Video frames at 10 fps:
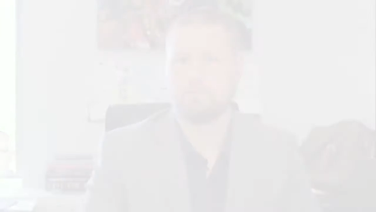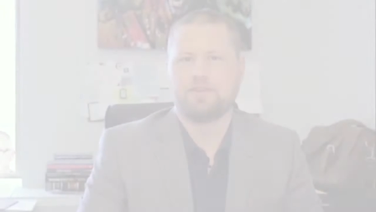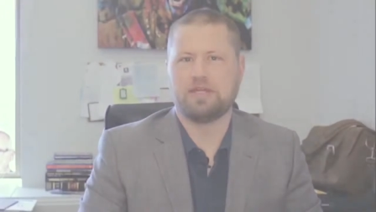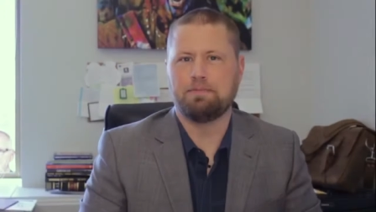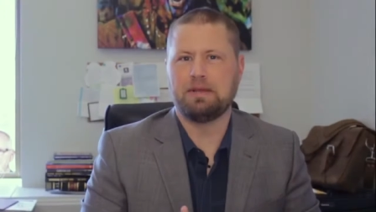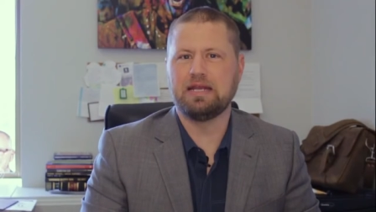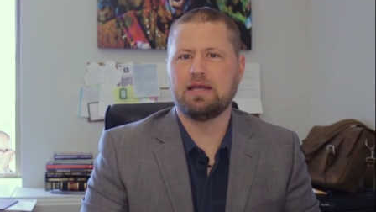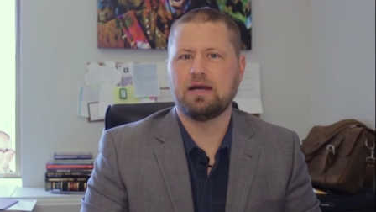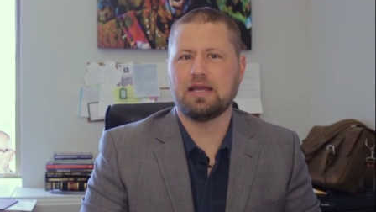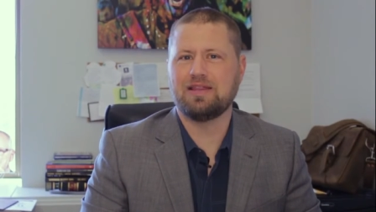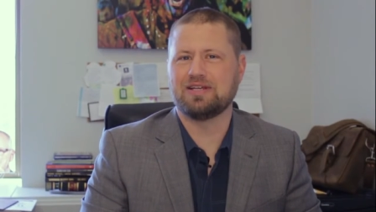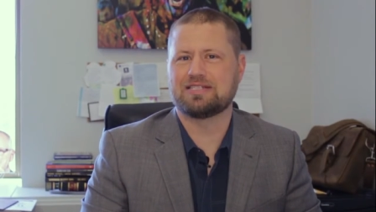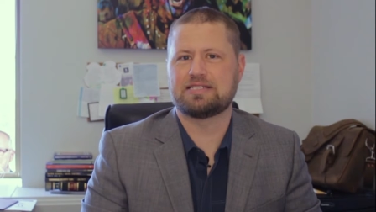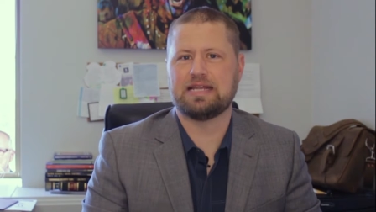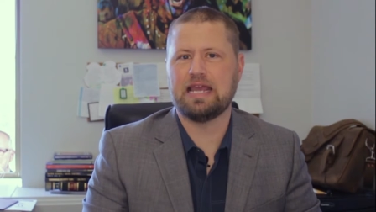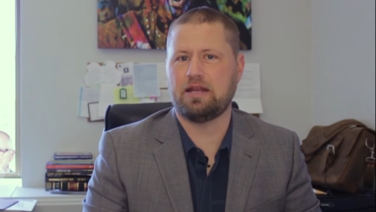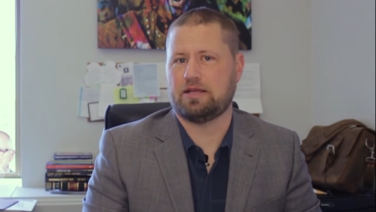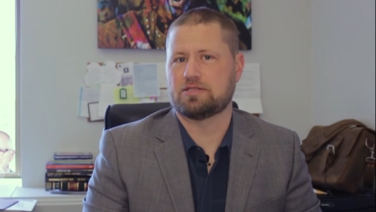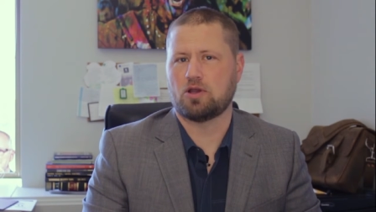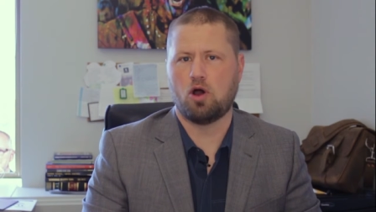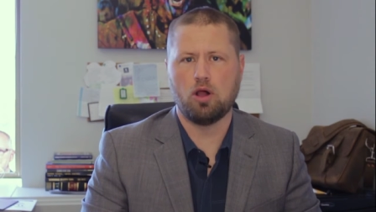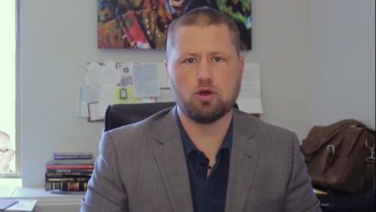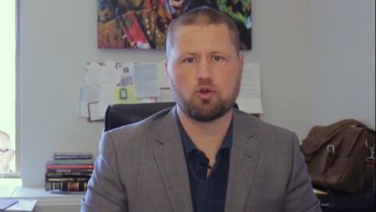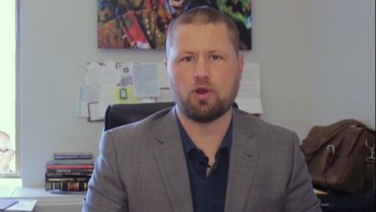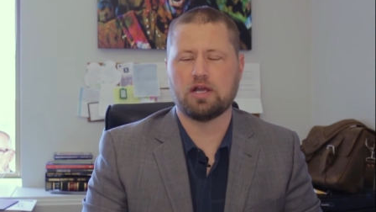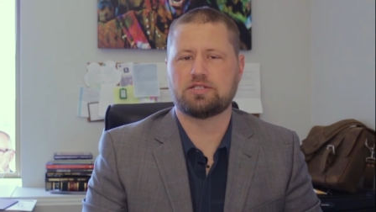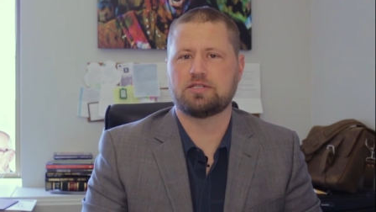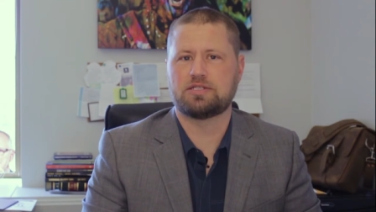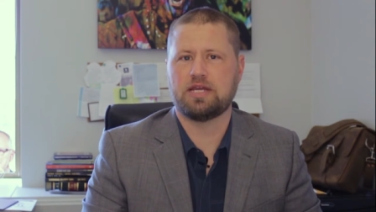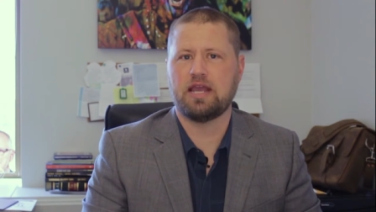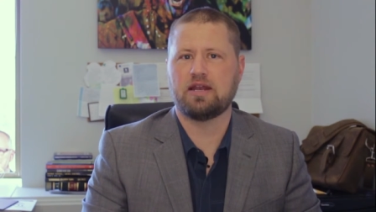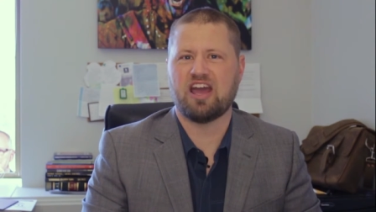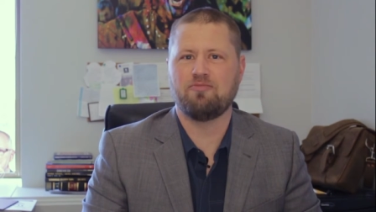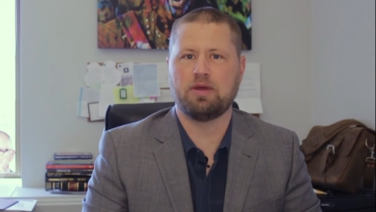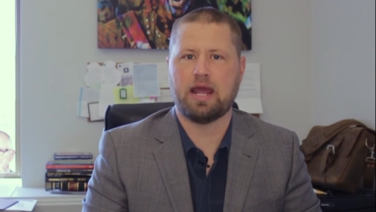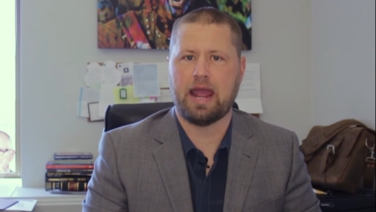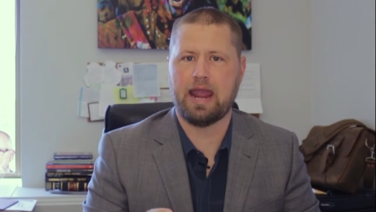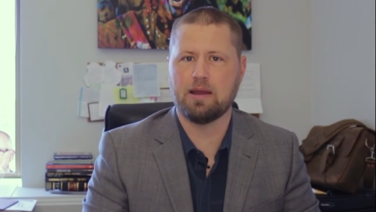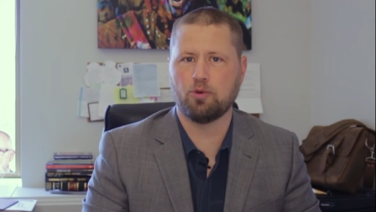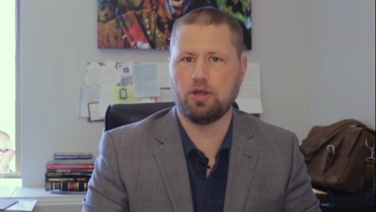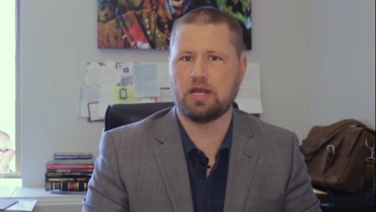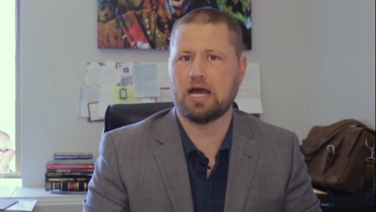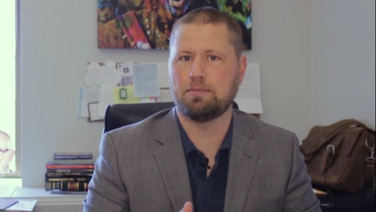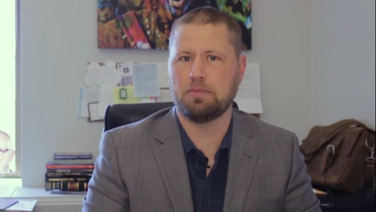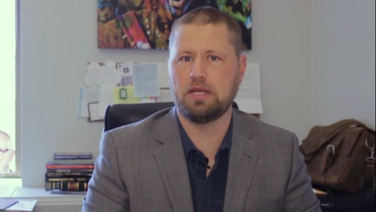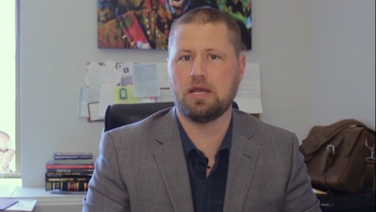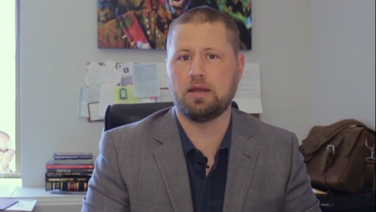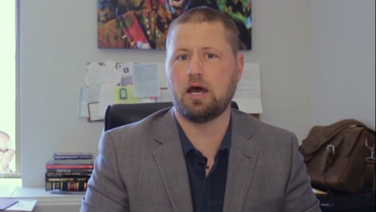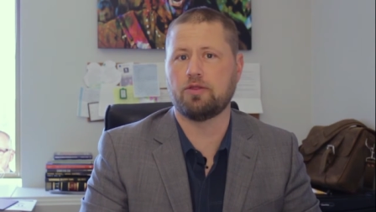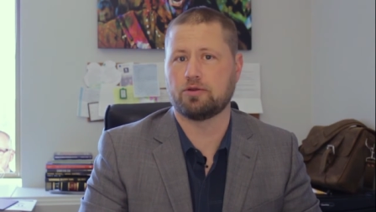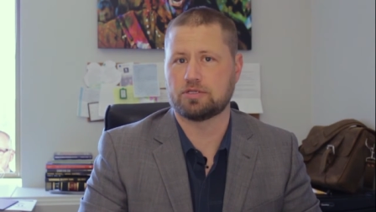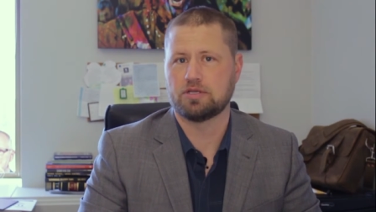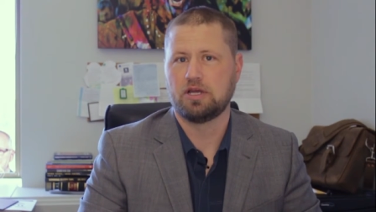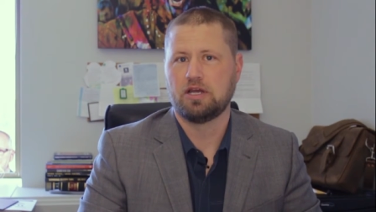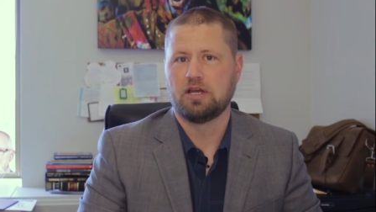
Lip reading: The media and the statists all across the state have been hammering on me and others